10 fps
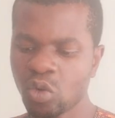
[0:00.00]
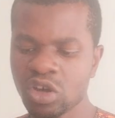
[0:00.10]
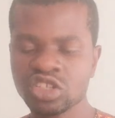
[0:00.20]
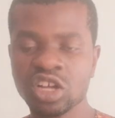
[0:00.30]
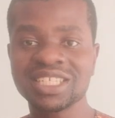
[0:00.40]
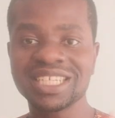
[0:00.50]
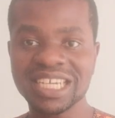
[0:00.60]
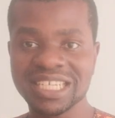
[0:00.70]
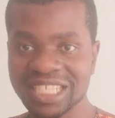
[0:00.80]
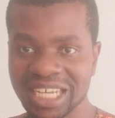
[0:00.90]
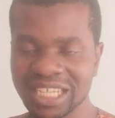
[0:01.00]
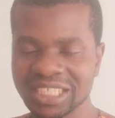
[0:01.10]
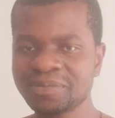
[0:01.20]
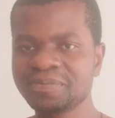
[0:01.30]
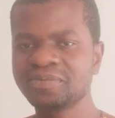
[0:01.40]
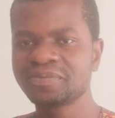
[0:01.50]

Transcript: was not tested.